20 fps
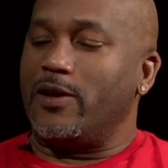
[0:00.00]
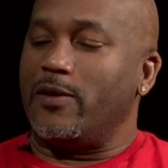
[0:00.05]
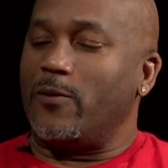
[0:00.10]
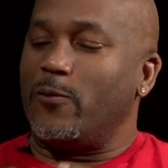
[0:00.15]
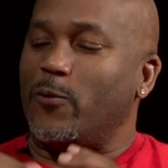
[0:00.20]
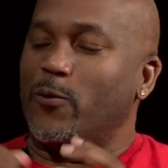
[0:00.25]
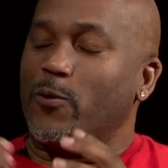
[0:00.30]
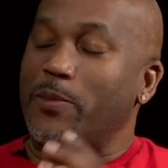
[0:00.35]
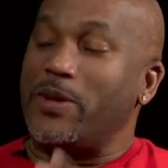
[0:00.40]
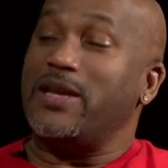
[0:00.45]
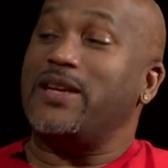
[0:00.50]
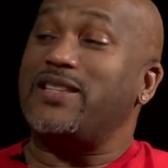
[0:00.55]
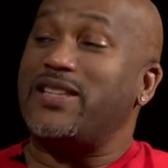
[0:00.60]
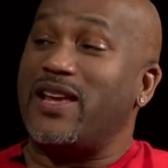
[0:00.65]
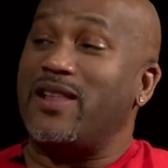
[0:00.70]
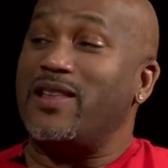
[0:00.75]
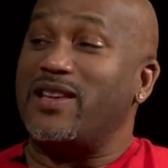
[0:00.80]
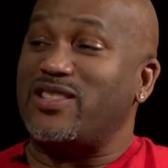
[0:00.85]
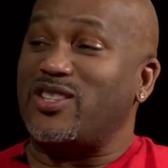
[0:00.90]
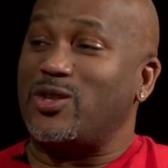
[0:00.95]
For me to
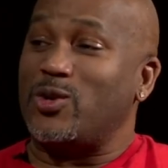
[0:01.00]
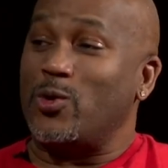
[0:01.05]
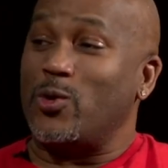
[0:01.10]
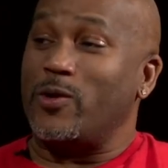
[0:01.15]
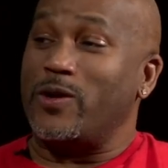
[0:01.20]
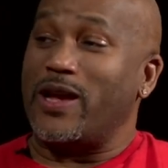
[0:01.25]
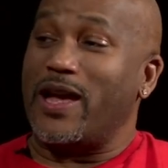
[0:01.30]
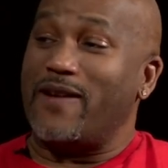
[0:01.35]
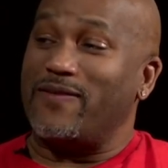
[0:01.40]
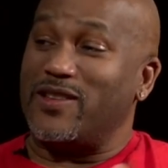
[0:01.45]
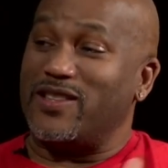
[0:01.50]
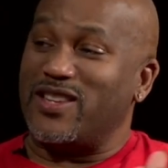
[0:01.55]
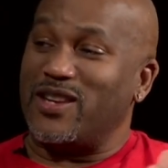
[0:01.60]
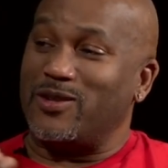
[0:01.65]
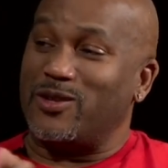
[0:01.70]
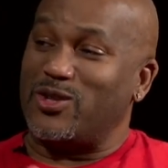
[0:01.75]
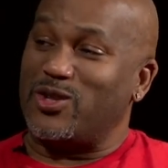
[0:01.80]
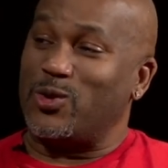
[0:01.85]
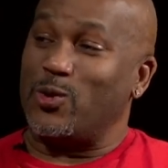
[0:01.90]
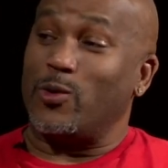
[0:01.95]
tell that story, I have to tell
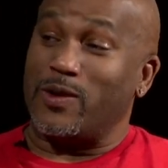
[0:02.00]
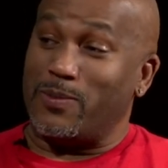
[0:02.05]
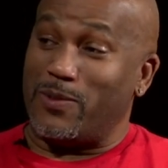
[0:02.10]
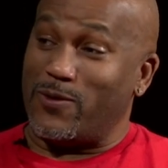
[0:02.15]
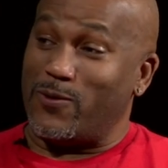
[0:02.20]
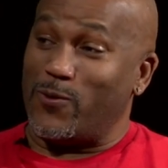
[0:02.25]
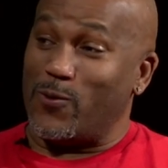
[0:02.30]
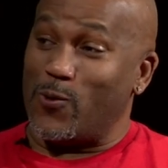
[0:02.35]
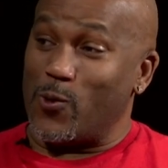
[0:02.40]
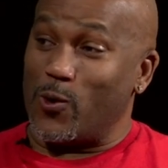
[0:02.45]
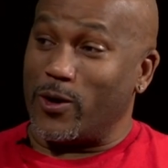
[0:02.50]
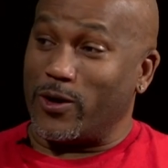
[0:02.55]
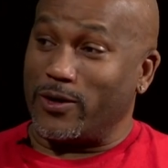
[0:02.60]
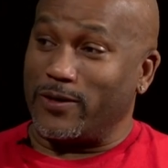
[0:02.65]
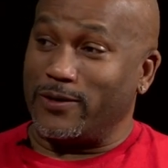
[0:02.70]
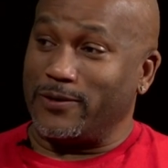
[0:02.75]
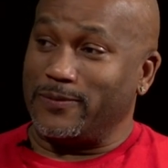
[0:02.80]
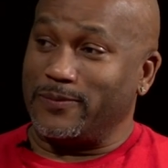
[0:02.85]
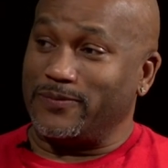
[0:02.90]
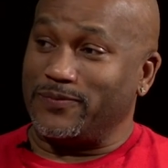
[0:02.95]
the story before.
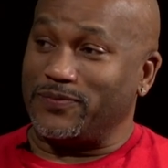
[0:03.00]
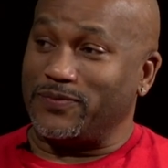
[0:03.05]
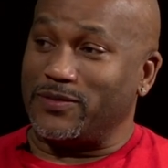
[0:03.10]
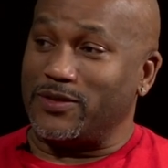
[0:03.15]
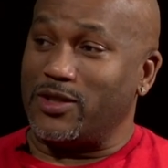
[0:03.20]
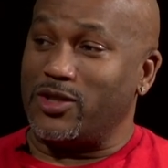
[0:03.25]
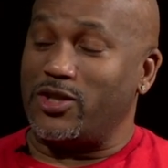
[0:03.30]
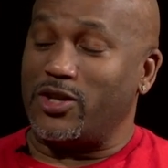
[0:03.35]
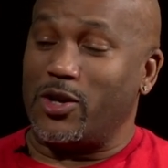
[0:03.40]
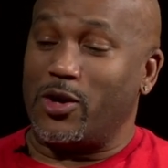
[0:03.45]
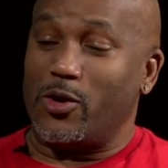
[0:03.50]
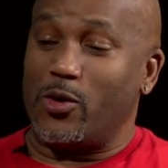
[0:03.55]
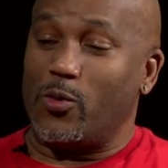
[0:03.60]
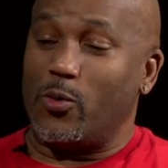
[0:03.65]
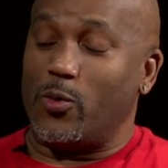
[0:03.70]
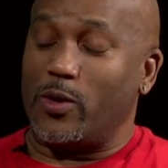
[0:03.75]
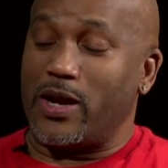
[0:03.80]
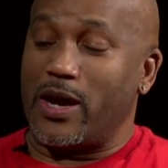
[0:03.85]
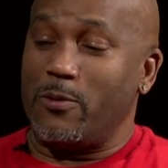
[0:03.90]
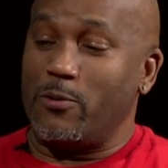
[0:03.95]
Okay. So
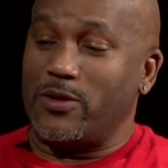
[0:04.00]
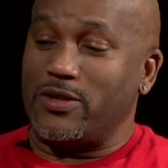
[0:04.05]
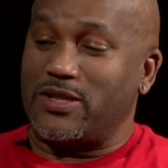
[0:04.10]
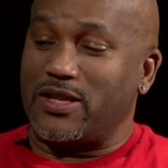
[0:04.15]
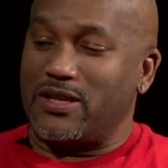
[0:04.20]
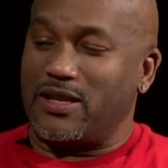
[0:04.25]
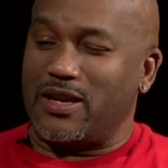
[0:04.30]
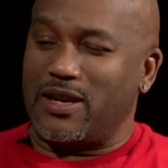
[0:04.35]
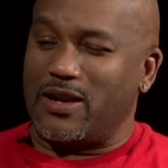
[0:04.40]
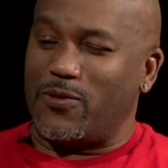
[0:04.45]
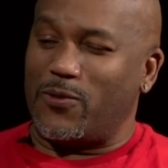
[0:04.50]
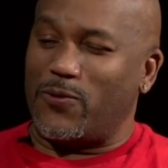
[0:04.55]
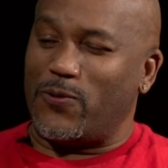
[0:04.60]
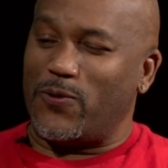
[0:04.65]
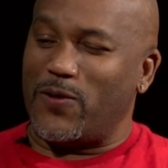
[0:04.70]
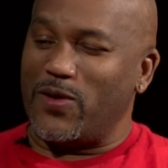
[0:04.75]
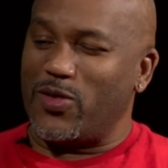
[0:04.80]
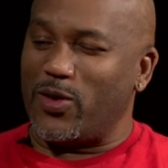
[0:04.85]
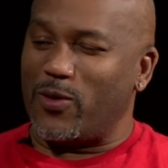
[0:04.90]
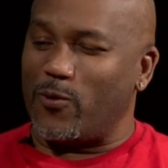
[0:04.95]
when I was in the
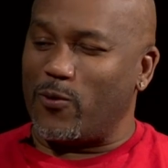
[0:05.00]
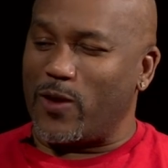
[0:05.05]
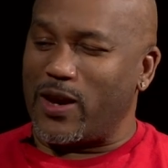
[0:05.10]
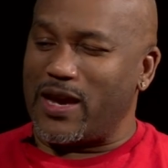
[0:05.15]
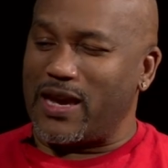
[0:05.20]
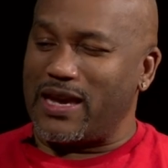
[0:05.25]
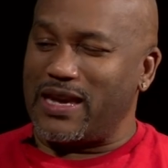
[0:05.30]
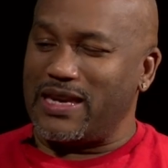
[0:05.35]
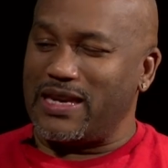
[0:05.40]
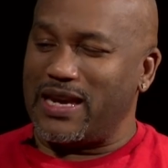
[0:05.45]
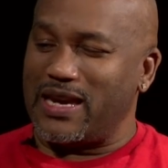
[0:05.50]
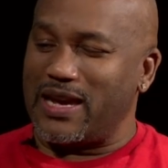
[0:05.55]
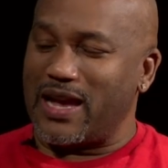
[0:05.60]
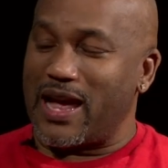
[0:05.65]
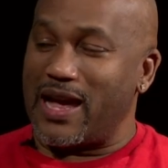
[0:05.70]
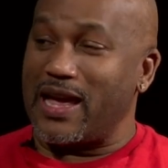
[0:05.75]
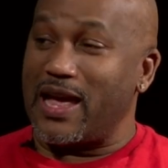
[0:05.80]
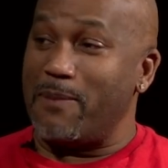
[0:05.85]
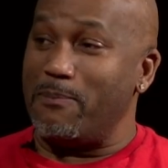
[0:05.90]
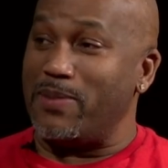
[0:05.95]
fifth grade,
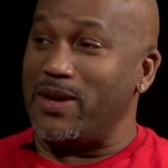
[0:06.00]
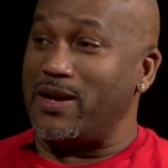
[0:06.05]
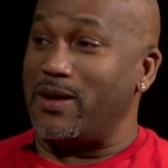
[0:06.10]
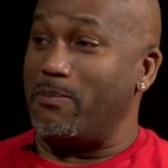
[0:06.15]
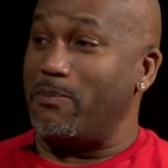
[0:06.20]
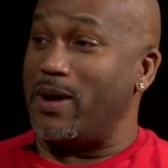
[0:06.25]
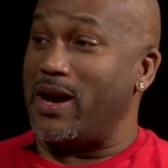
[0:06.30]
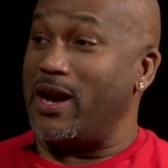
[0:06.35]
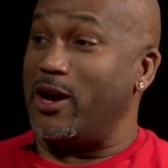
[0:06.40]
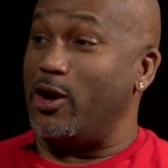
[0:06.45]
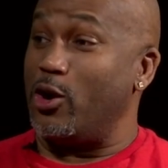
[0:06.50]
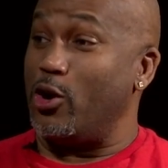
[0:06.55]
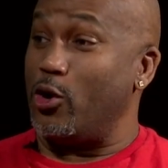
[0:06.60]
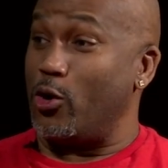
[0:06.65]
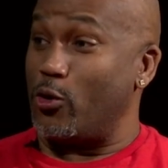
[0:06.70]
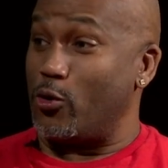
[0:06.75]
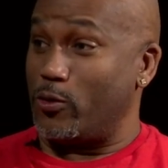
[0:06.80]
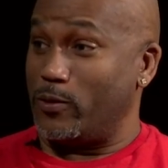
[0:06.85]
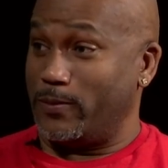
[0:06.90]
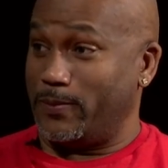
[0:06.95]
I got beat up by a
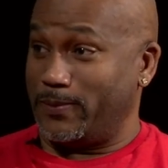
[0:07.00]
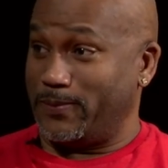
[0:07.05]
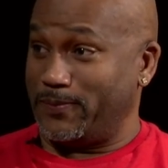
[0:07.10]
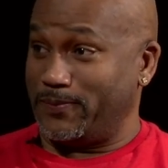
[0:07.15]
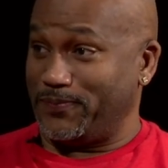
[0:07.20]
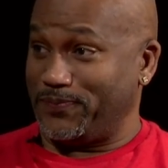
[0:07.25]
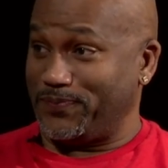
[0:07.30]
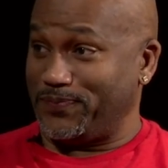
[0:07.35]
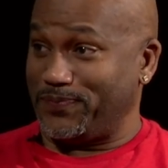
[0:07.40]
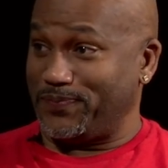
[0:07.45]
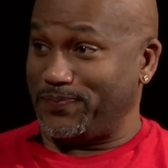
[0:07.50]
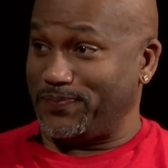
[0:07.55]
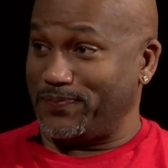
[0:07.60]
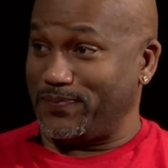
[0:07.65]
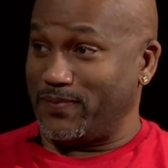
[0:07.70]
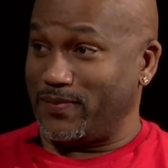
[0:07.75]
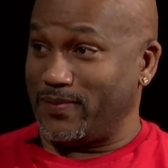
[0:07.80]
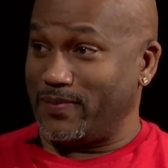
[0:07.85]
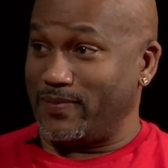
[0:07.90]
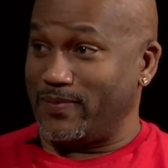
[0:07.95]
girl. Well,
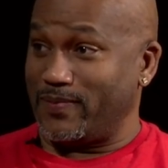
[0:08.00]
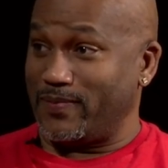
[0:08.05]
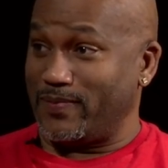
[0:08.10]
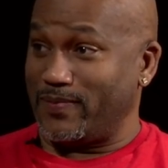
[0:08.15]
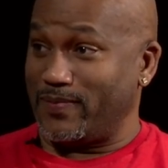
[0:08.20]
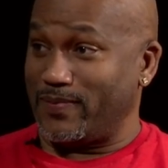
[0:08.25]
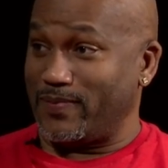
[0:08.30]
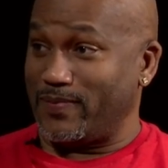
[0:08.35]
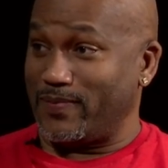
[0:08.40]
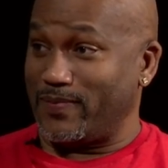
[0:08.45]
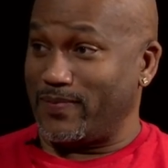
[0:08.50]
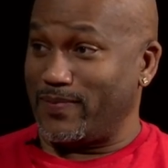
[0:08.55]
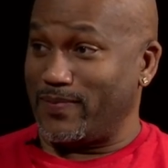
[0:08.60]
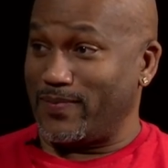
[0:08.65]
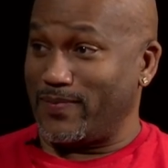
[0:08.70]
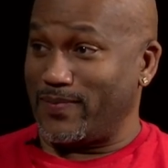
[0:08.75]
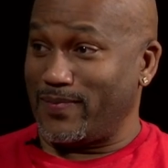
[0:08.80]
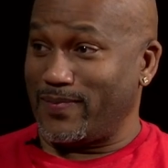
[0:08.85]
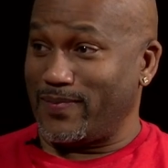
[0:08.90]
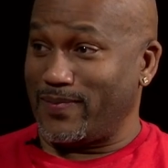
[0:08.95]
first off, what
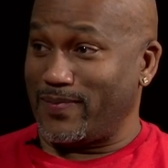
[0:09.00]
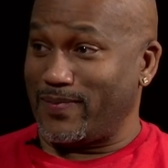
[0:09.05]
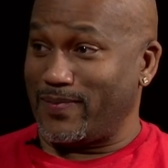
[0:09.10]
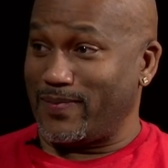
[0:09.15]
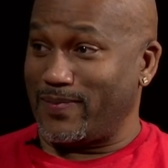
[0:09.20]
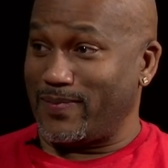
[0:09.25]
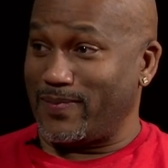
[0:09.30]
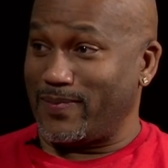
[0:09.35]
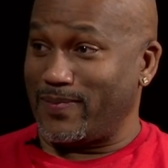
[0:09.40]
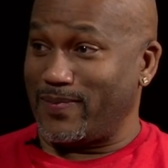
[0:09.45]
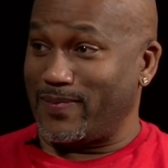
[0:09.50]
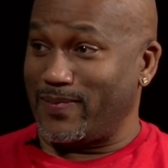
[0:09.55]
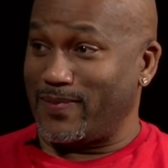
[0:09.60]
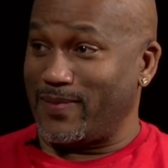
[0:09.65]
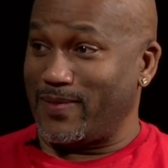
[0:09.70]
would you do to her?